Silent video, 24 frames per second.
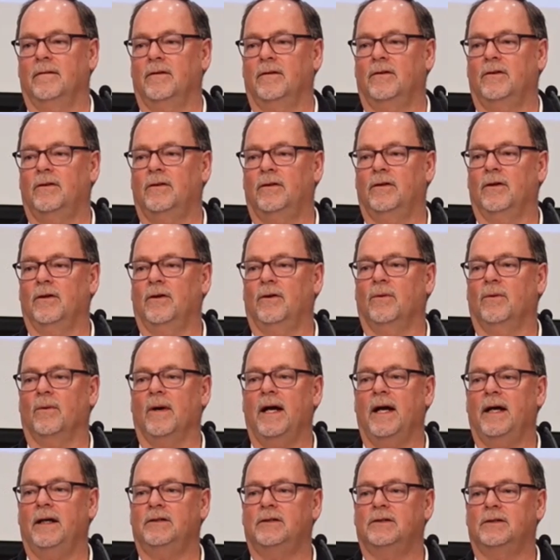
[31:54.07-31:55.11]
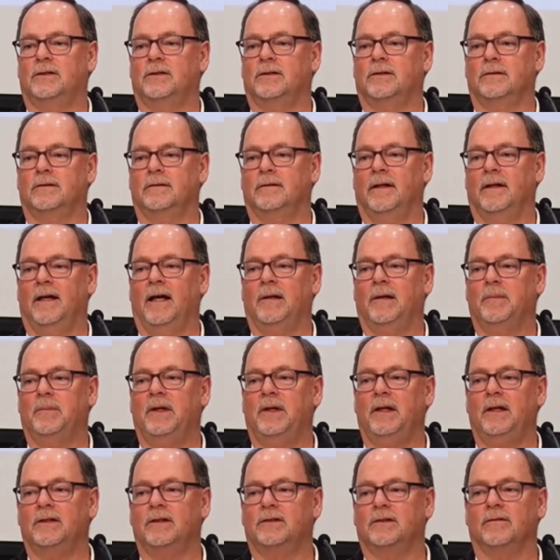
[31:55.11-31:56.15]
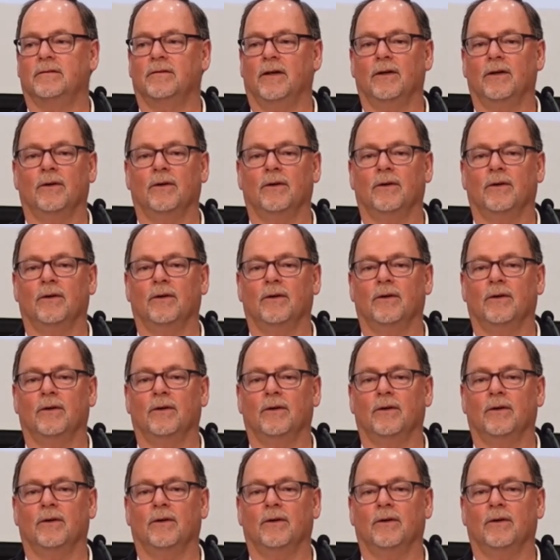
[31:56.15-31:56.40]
The grace and peace of our